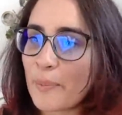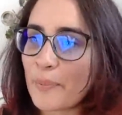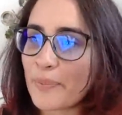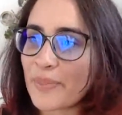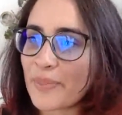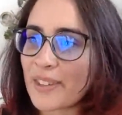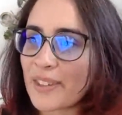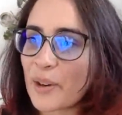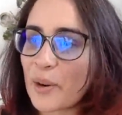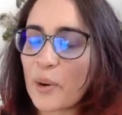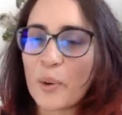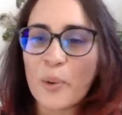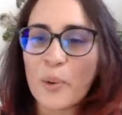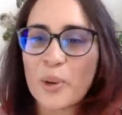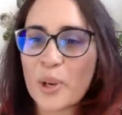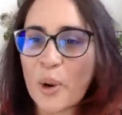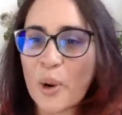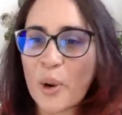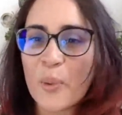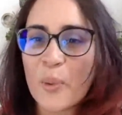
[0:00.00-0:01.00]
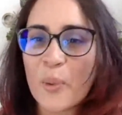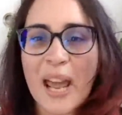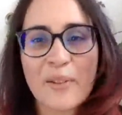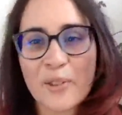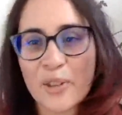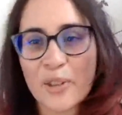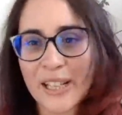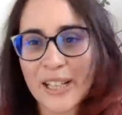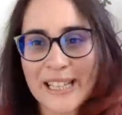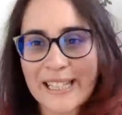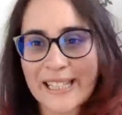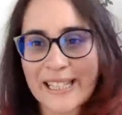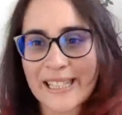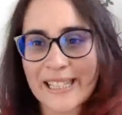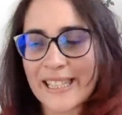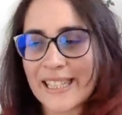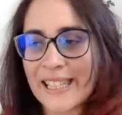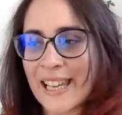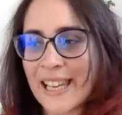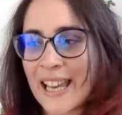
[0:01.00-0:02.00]
Um, or, you know, whatever it
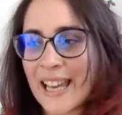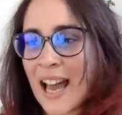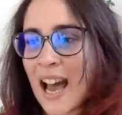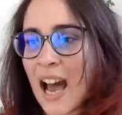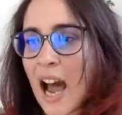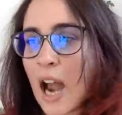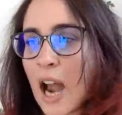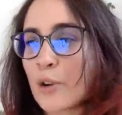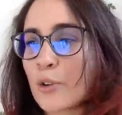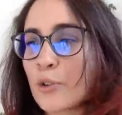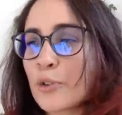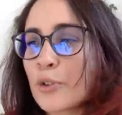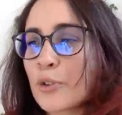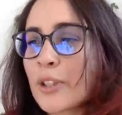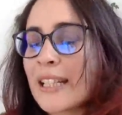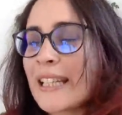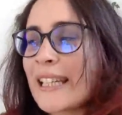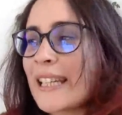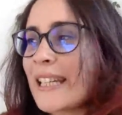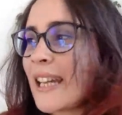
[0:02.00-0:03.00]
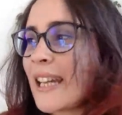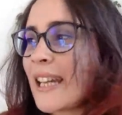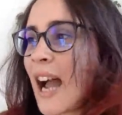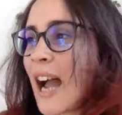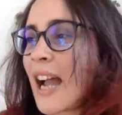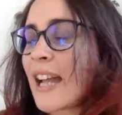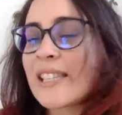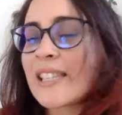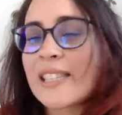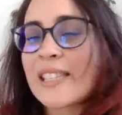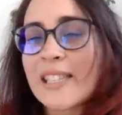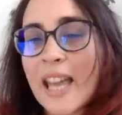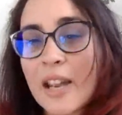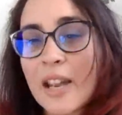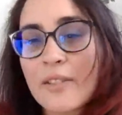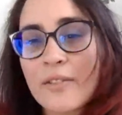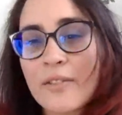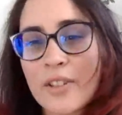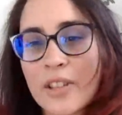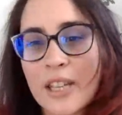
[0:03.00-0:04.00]
is, I really, I
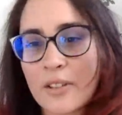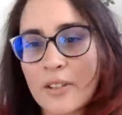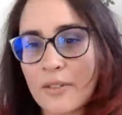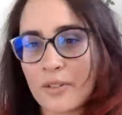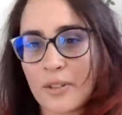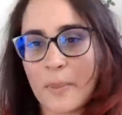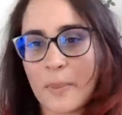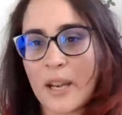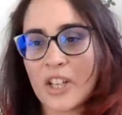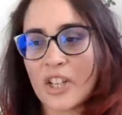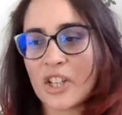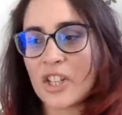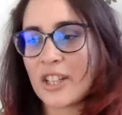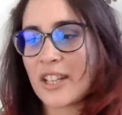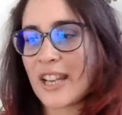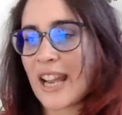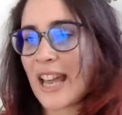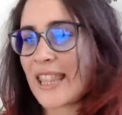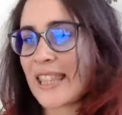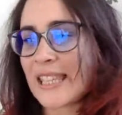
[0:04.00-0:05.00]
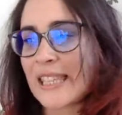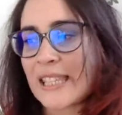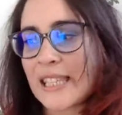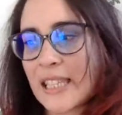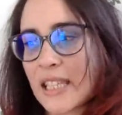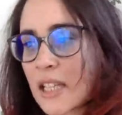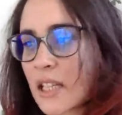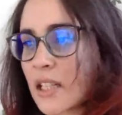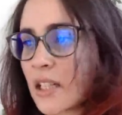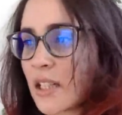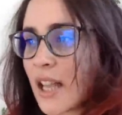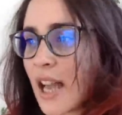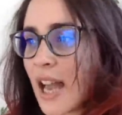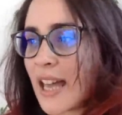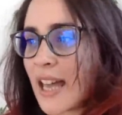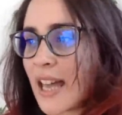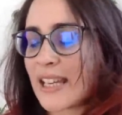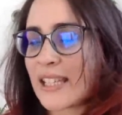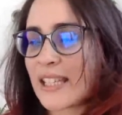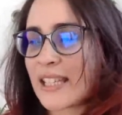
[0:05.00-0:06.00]
savor the information and the
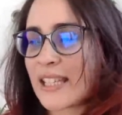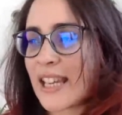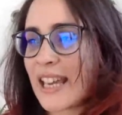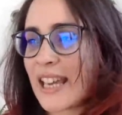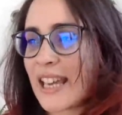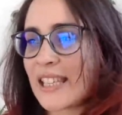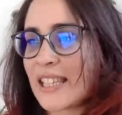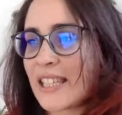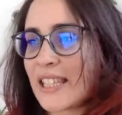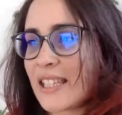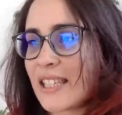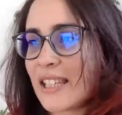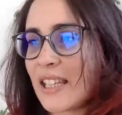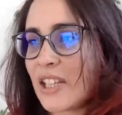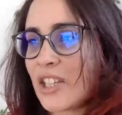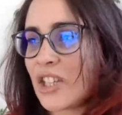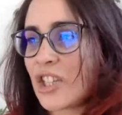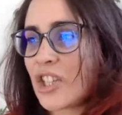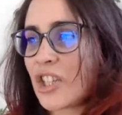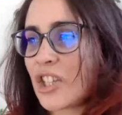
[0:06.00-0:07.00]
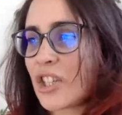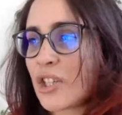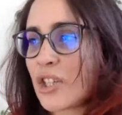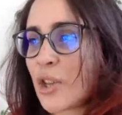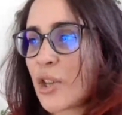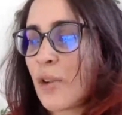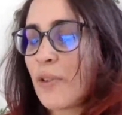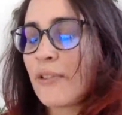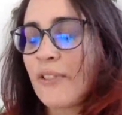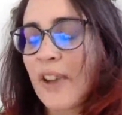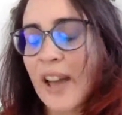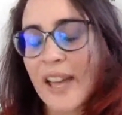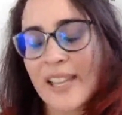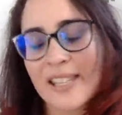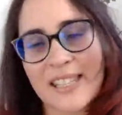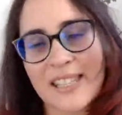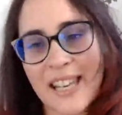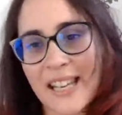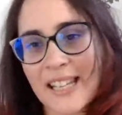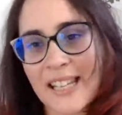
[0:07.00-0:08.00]
skill and it's, it's it's just so
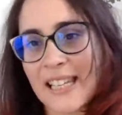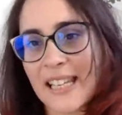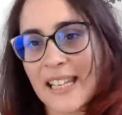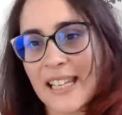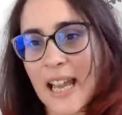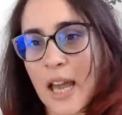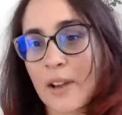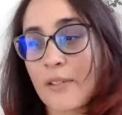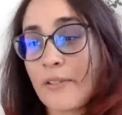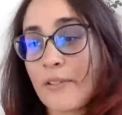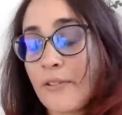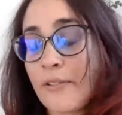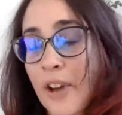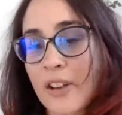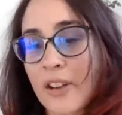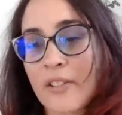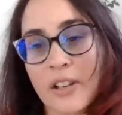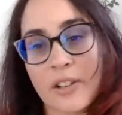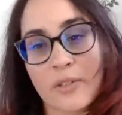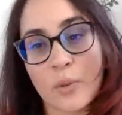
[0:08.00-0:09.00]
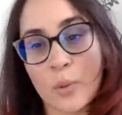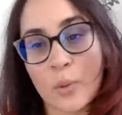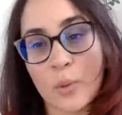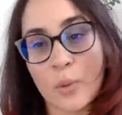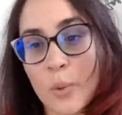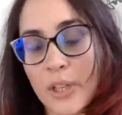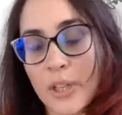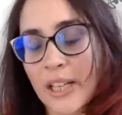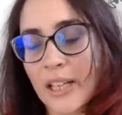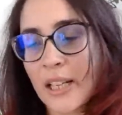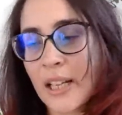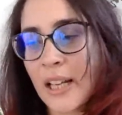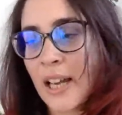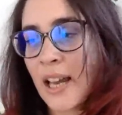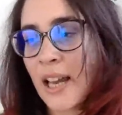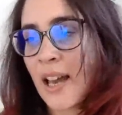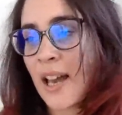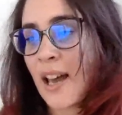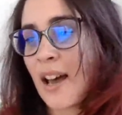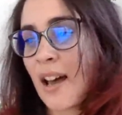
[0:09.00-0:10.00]
fascinating and fun and
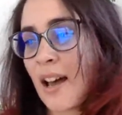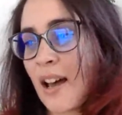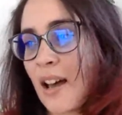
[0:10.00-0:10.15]
rewarding.